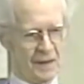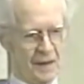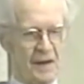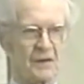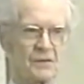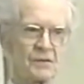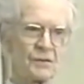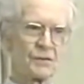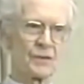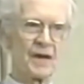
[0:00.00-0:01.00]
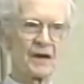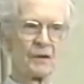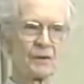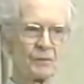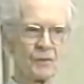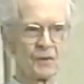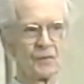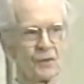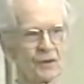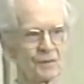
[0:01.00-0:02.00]
is to try to look more and
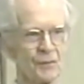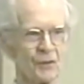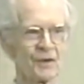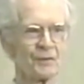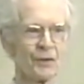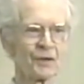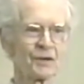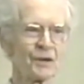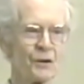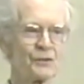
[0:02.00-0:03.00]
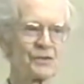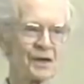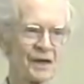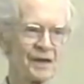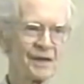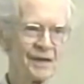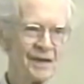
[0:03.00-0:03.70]
more, more and more closely